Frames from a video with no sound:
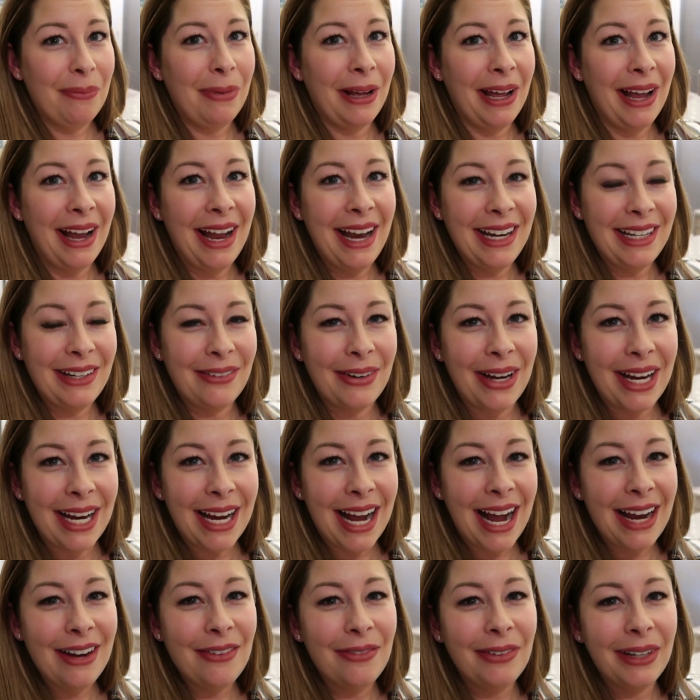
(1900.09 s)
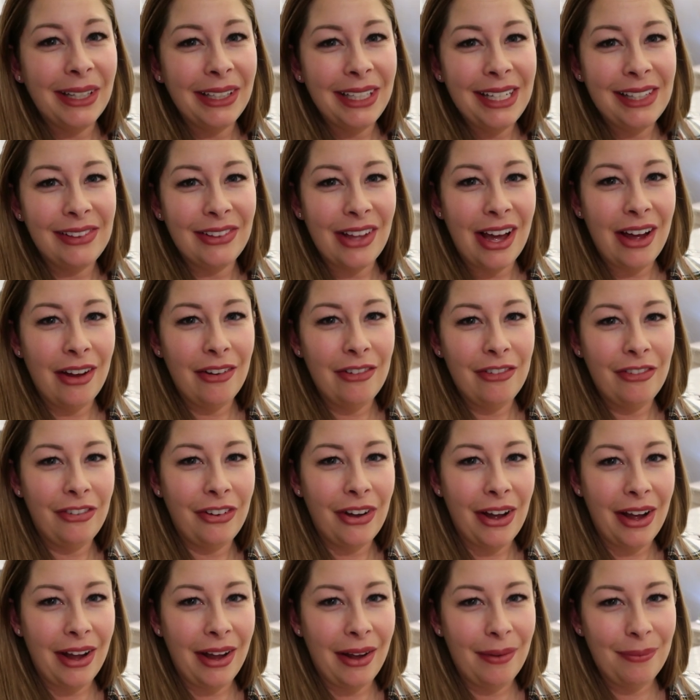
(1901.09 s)
But anyway, I really love
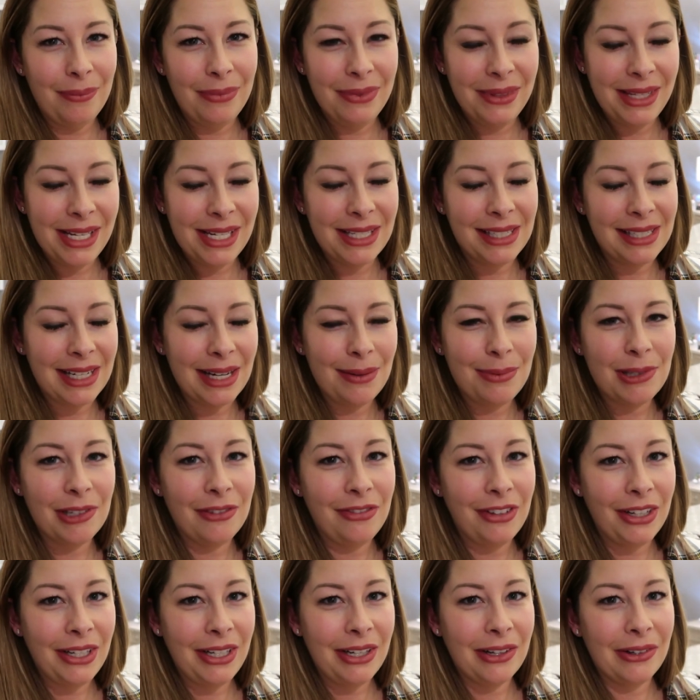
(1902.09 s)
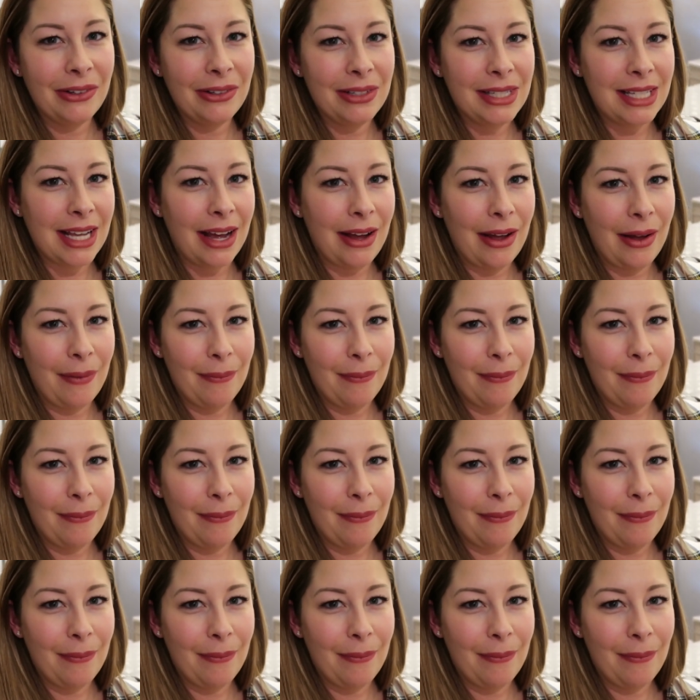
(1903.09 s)
these types of videos.